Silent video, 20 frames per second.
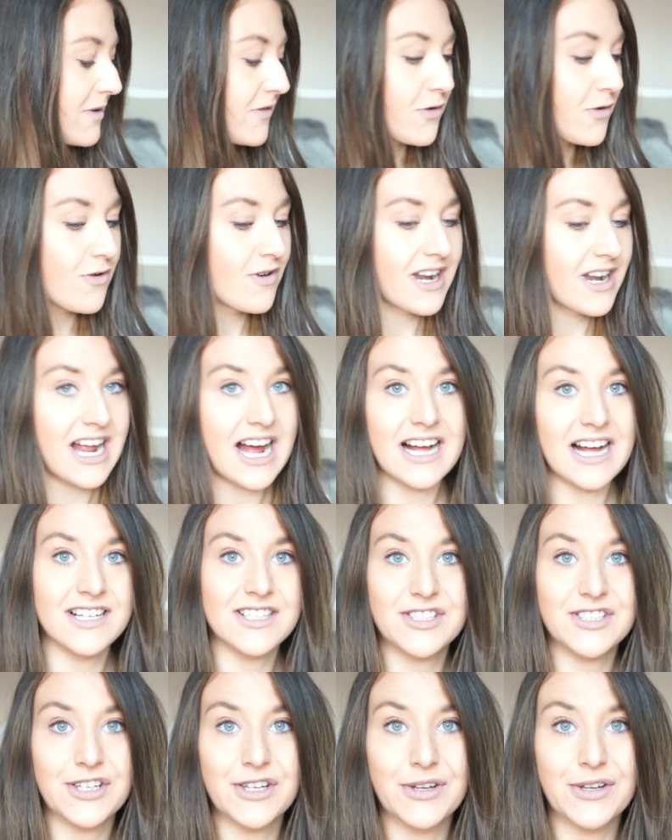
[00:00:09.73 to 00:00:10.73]
We've already had
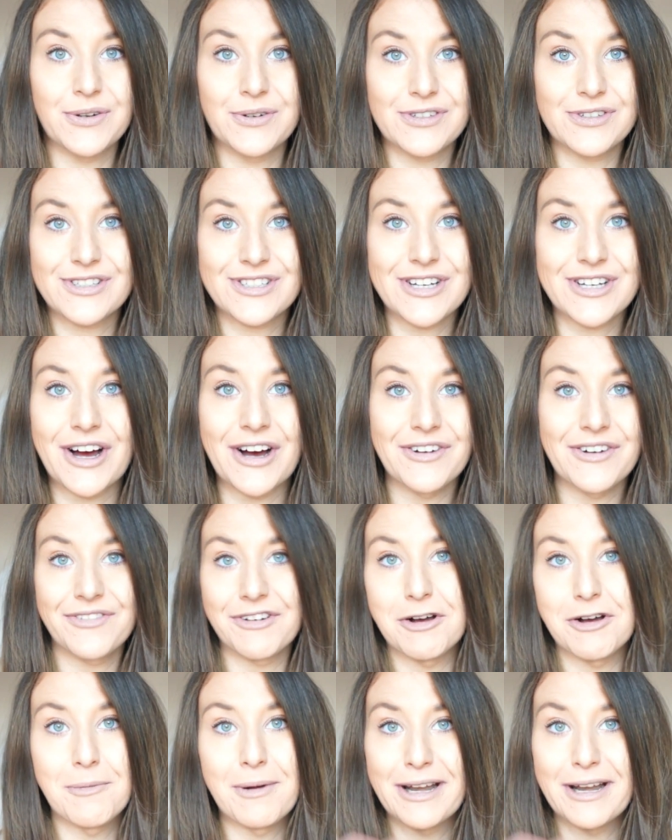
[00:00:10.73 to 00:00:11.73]
to start
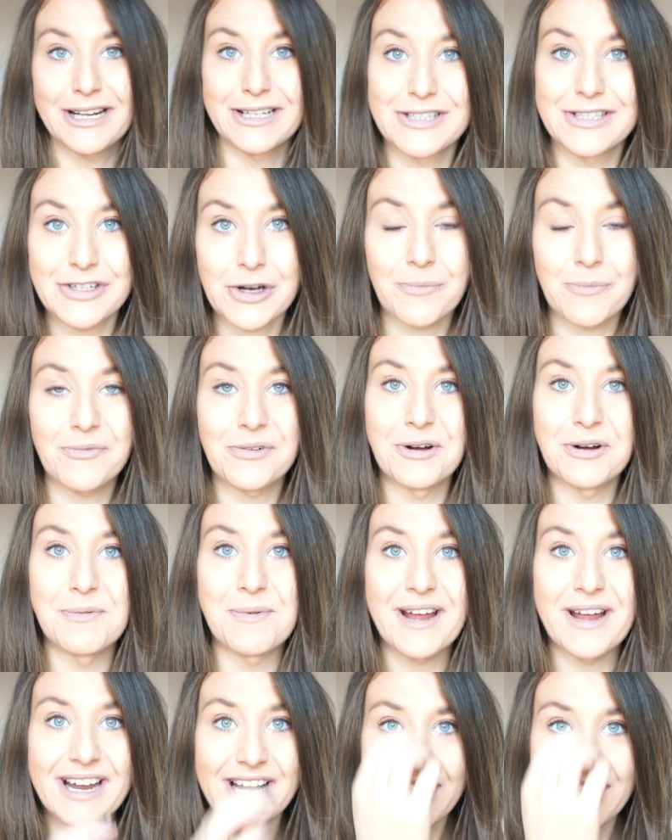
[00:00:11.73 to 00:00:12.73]
filming and stop
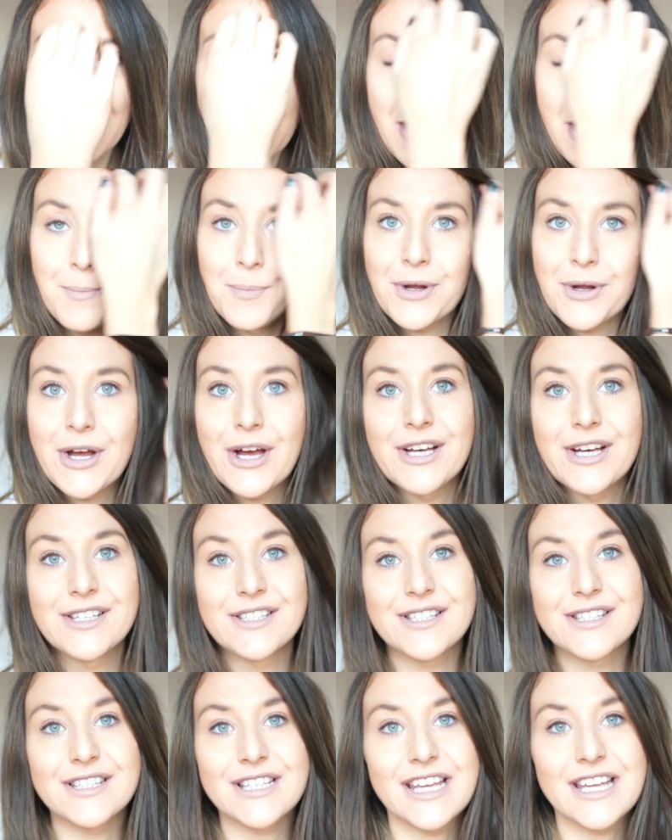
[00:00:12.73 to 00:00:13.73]
filming
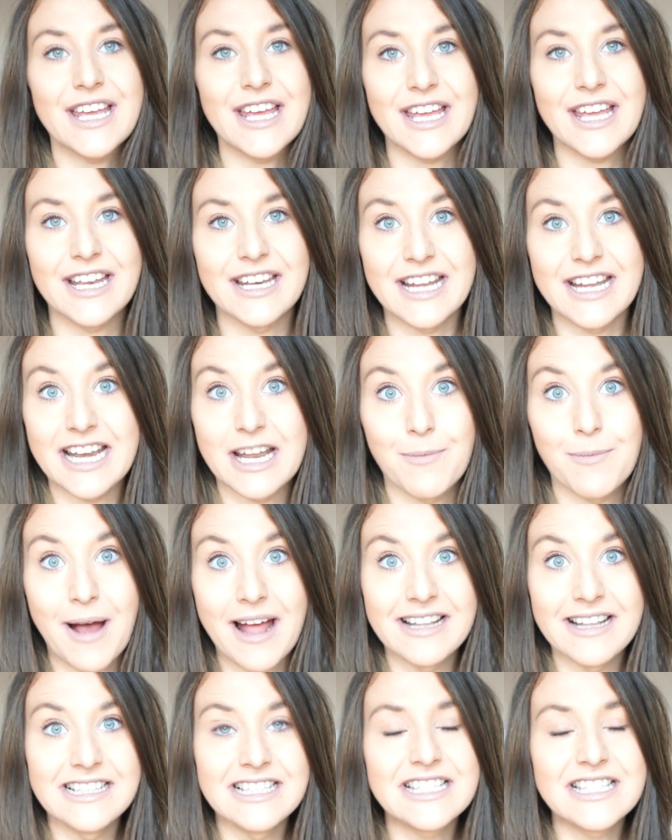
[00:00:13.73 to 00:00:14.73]
because he nearly
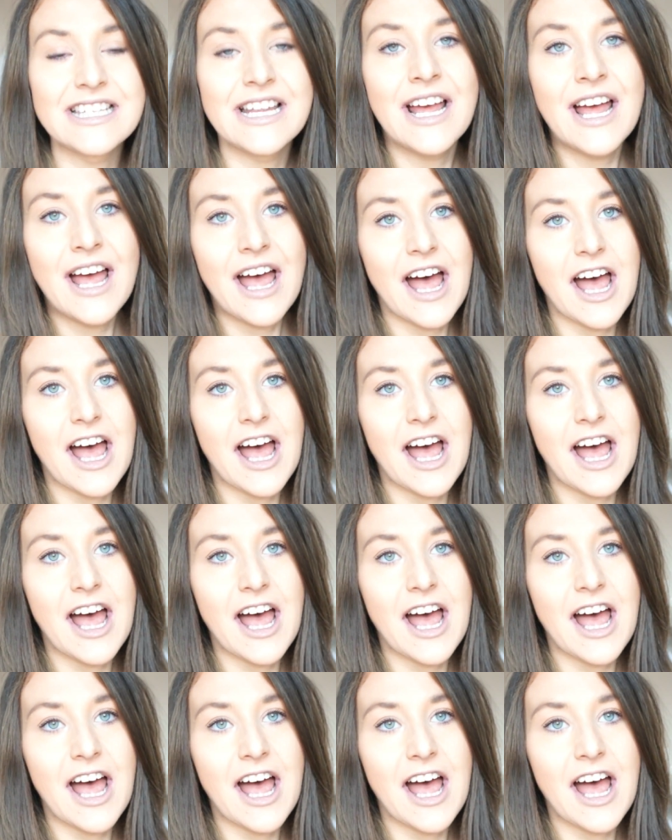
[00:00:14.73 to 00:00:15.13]
went,